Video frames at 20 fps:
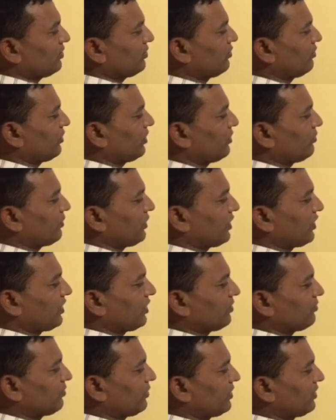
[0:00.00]
So when
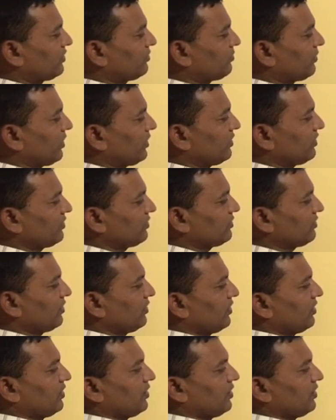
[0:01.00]
bigger number is minus,